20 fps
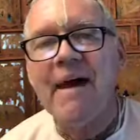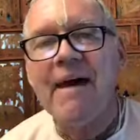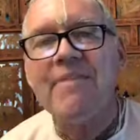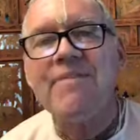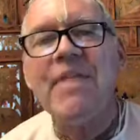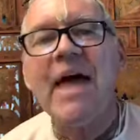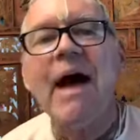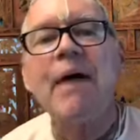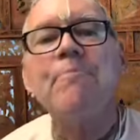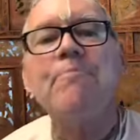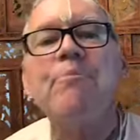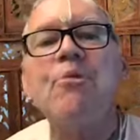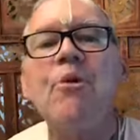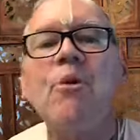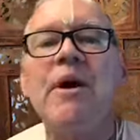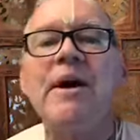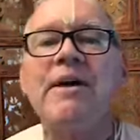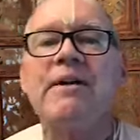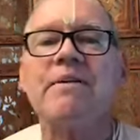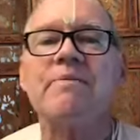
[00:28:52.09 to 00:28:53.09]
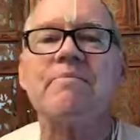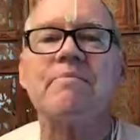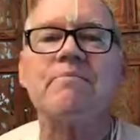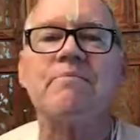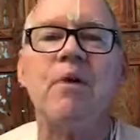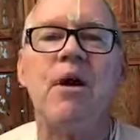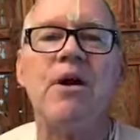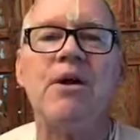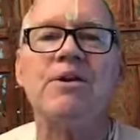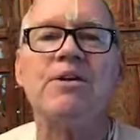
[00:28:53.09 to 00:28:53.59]
At that point,
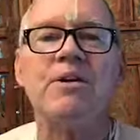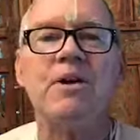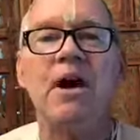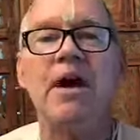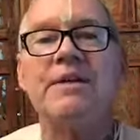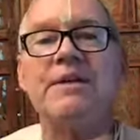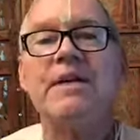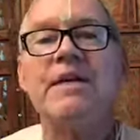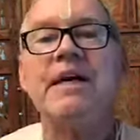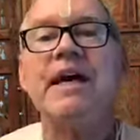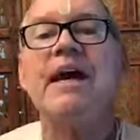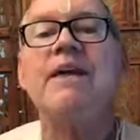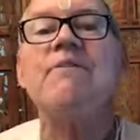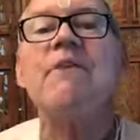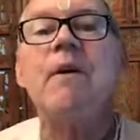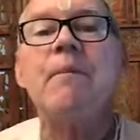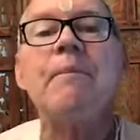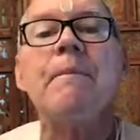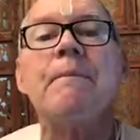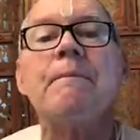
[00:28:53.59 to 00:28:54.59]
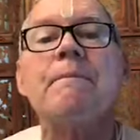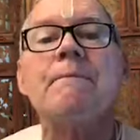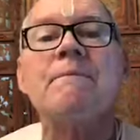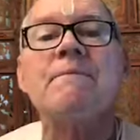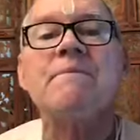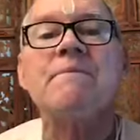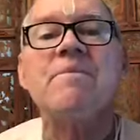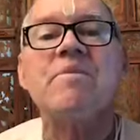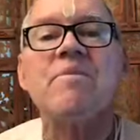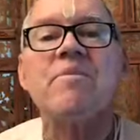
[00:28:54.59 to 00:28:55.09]
Mahajati gave up
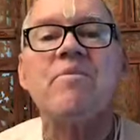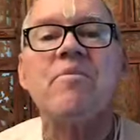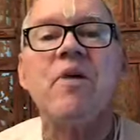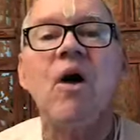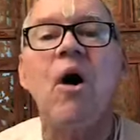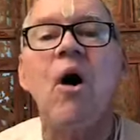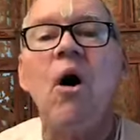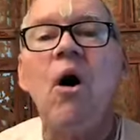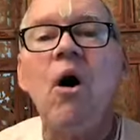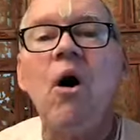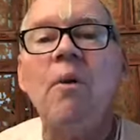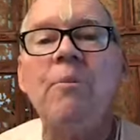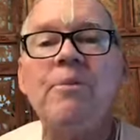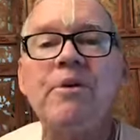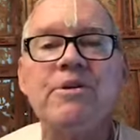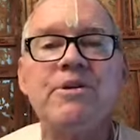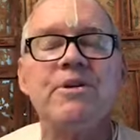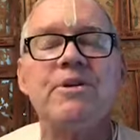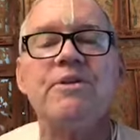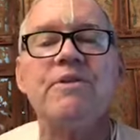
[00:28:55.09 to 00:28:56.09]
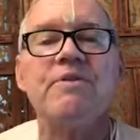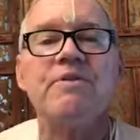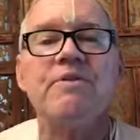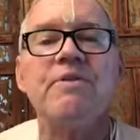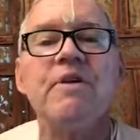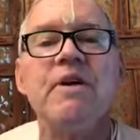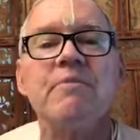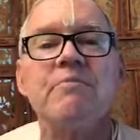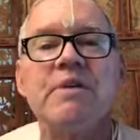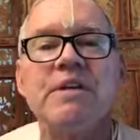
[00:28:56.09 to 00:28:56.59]
all pursuit of
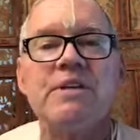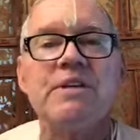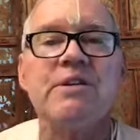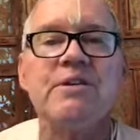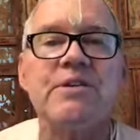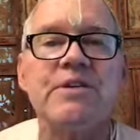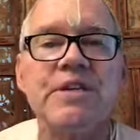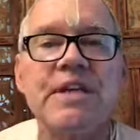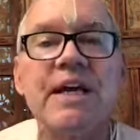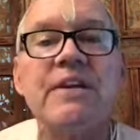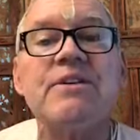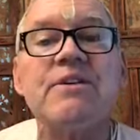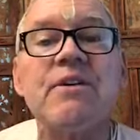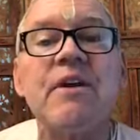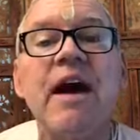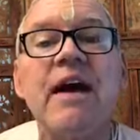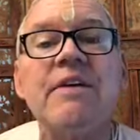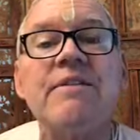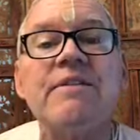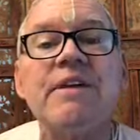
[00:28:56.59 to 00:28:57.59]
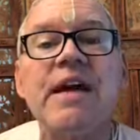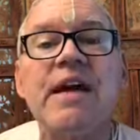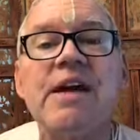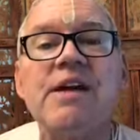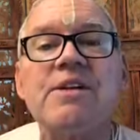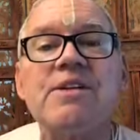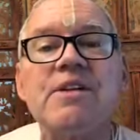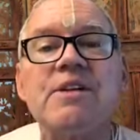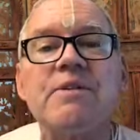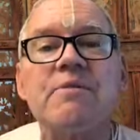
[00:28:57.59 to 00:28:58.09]
material sense
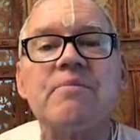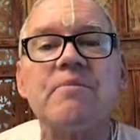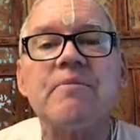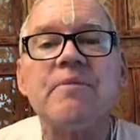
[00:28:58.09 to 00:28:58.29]
gratification.